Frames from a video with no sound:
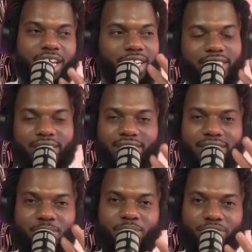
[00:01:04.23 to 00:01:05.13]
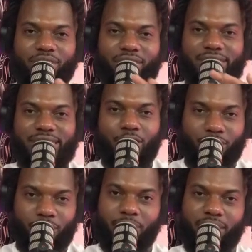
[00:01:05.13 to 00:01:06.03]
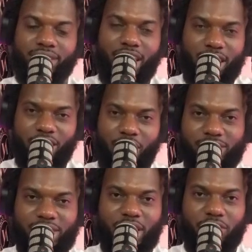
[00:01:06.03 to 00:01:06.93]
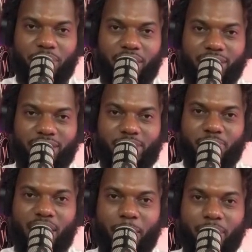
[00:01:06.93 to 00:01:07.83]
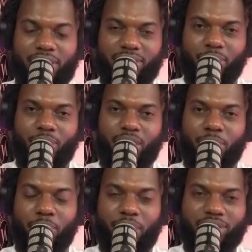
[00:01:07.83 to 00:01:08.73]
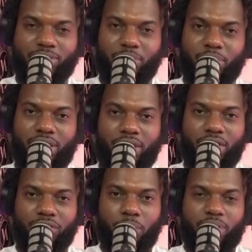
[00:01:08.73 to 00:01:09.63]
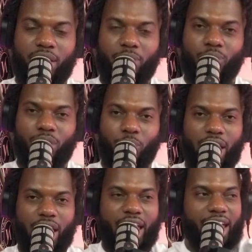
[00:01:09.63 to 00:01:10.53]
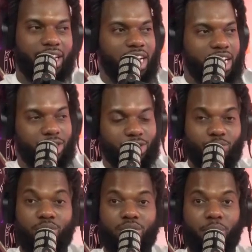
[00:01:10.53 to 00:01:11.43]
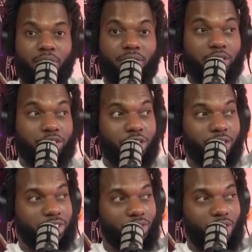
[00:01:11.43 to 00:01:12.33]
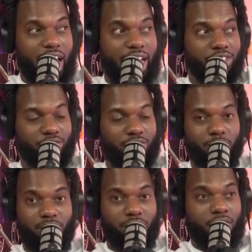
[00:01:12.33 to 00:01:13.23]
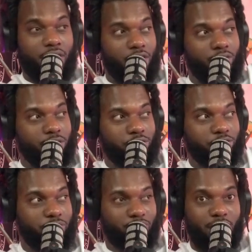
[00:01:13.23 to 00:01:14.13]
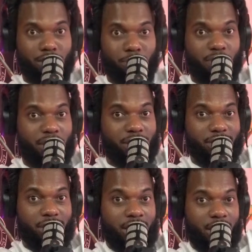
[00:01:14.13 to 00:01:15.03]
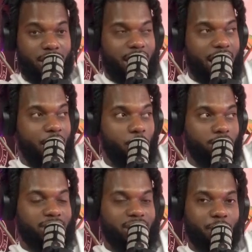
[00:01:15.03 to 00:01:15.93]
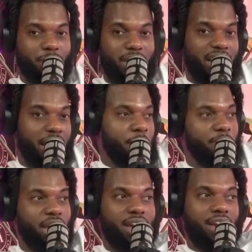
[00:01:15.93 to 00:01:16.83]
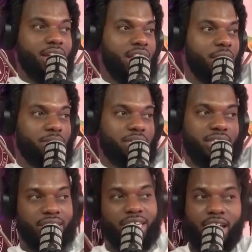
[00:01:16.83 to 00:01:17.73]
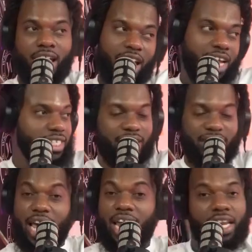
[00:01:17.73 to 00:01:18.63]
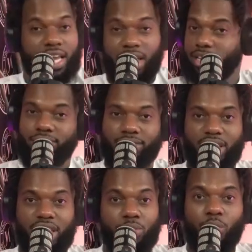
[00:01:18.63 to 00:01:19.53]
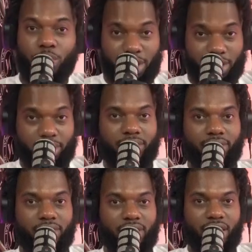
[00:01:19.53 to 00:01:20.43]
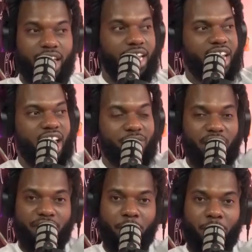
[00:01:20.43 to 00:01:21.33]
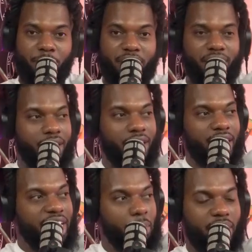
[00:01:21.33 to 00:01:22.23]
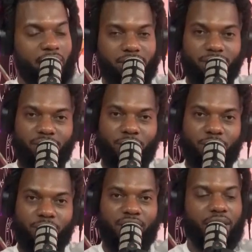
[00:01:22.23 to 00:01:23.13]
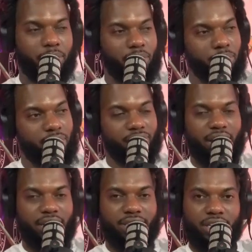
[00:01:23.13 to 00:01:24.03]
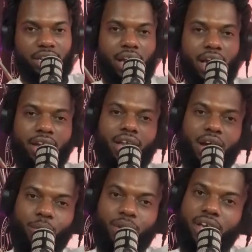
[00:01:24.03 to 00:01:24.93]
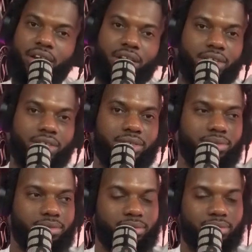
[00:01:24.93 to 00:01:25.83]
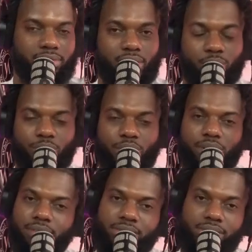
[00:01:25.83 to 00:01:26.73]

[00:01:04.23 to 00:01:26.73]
Listen, this motherfucker discovered me. None of y'all discovered me. This man believed in me. He been patient with me from day one when I had the studio above the church on High Street, above across the street from Roger Brown's uh, at Holy Temple. He came up there. He was listening, and he said, "That ain't it. Keep working." And he never gave up on me. He kept, he kept answering the phone. He kept giving me advice, and now we here. And I'm one of those